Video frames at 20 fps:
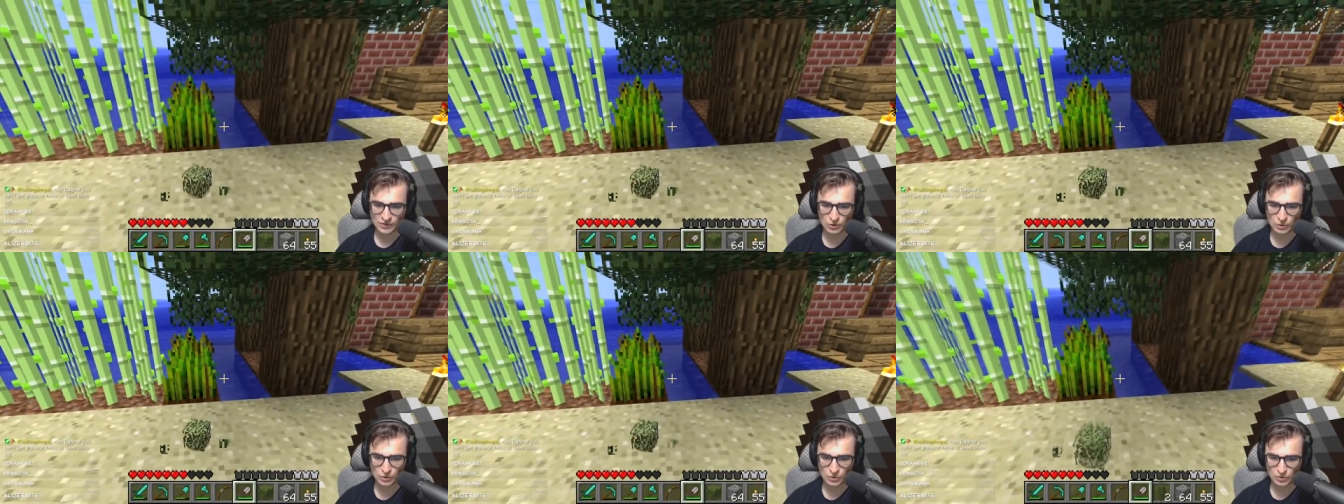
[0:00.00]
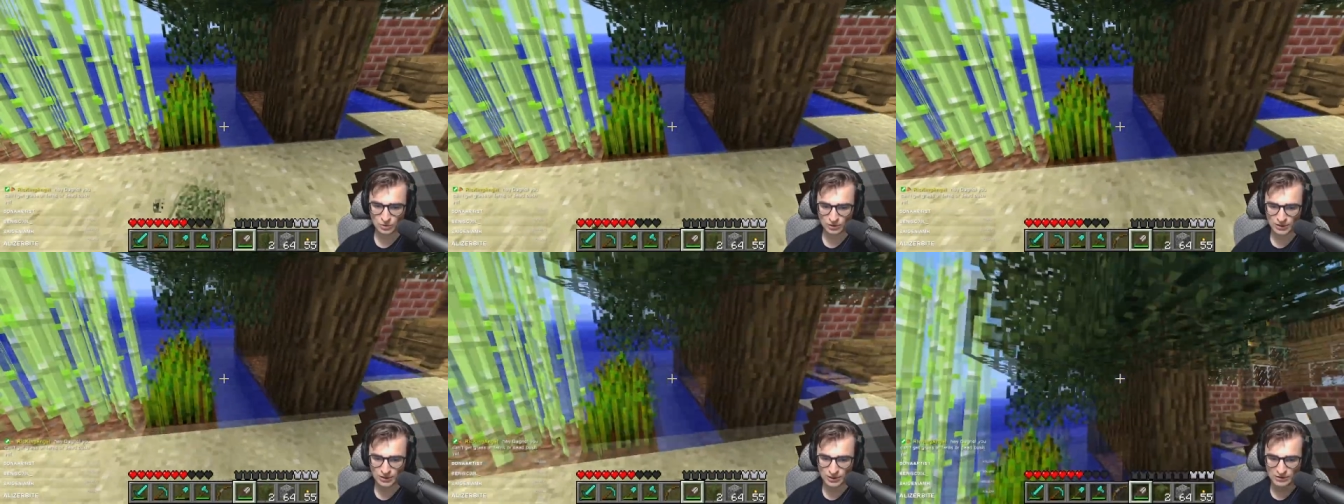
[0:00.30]
oak
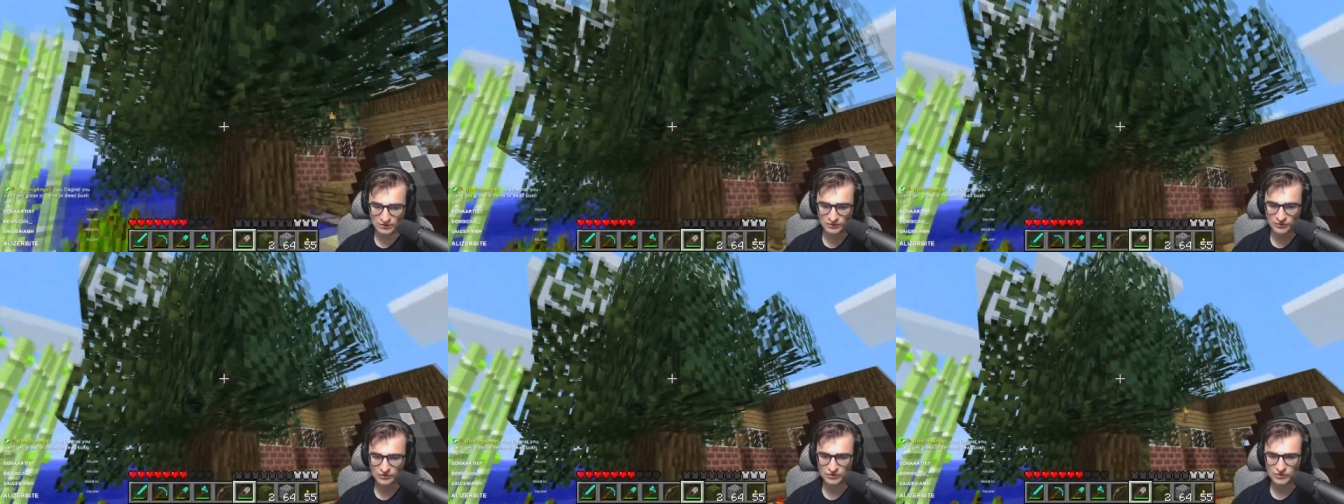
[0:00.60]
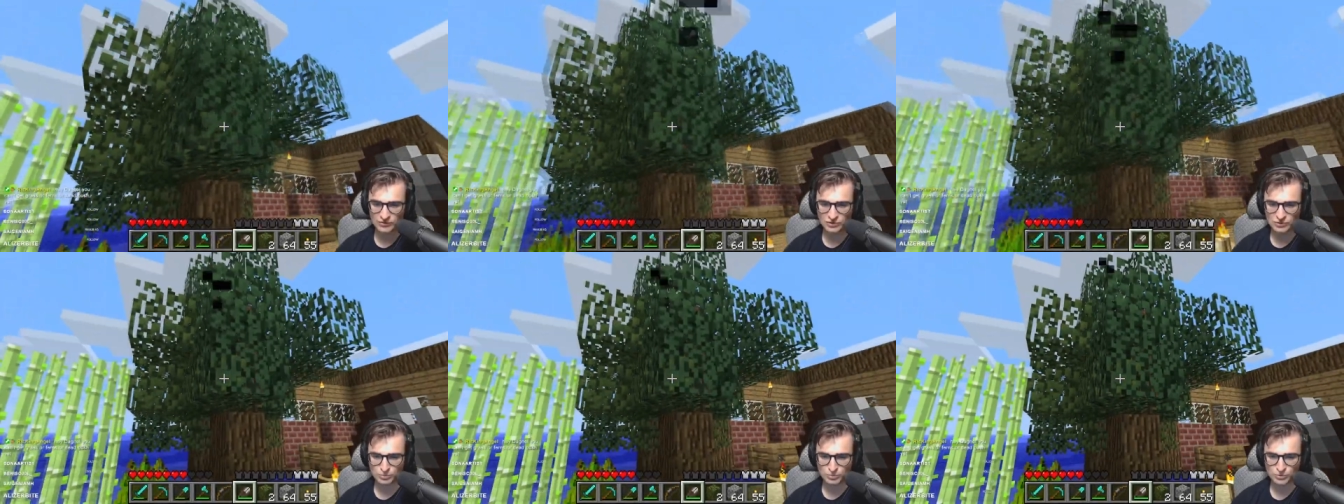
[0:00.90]
leaves,
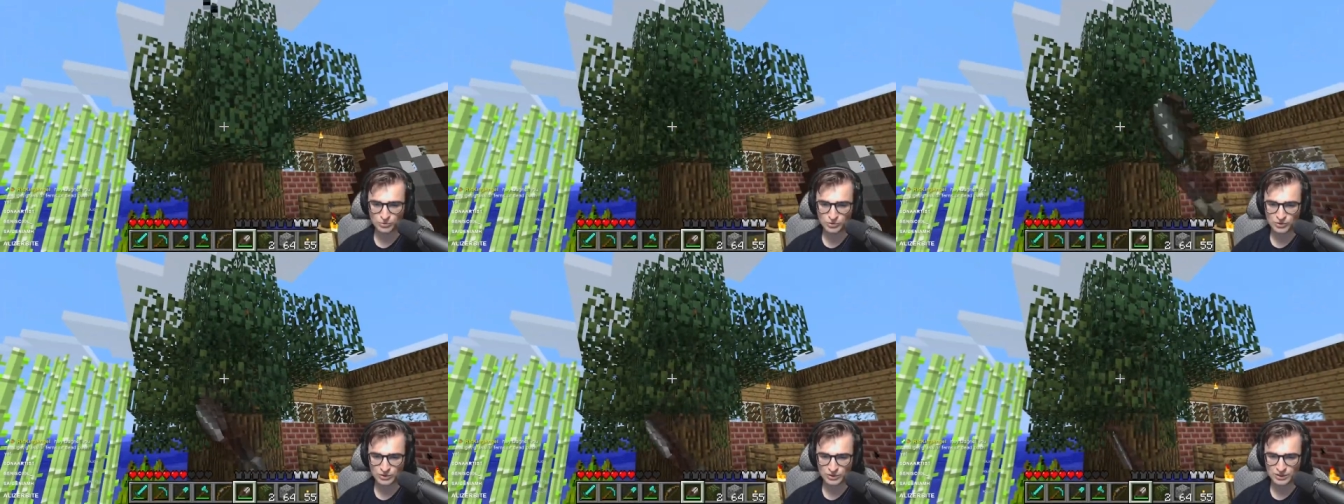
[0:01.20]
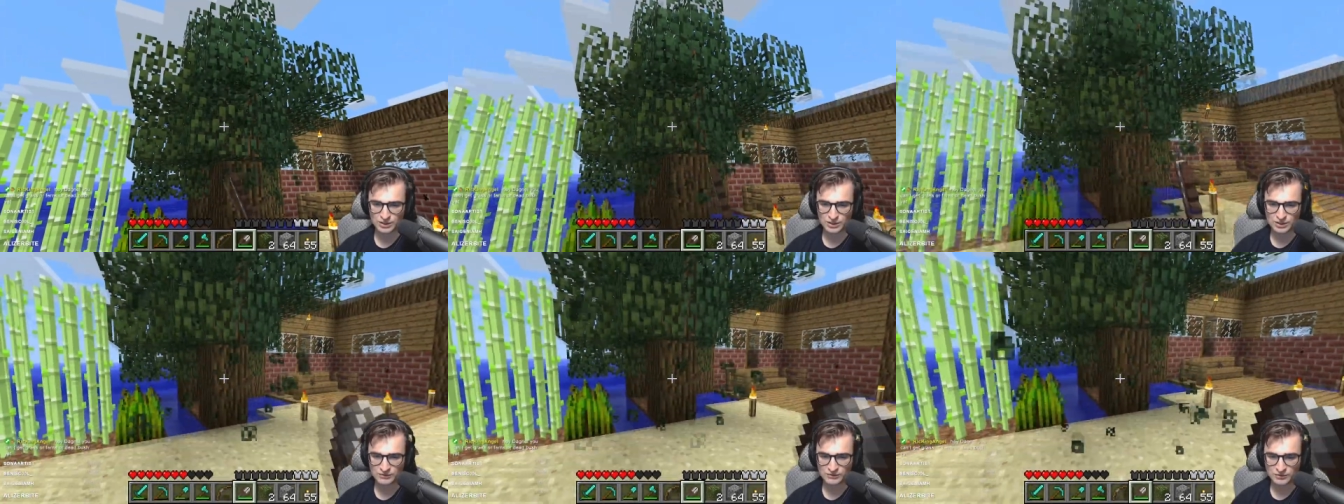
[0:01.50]
spruce
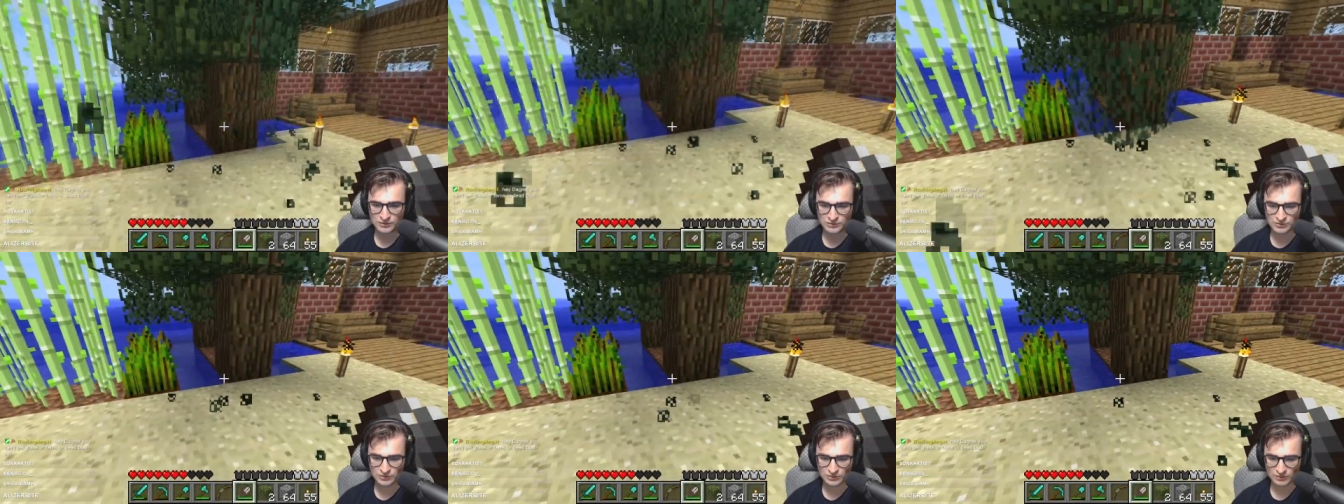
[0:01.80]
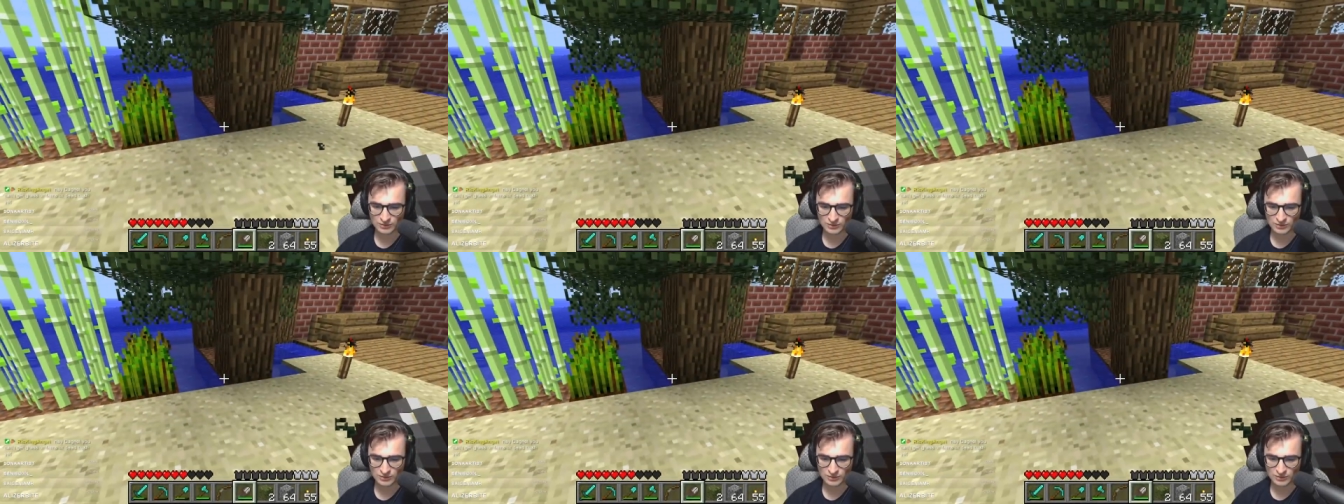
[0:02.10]
leaves.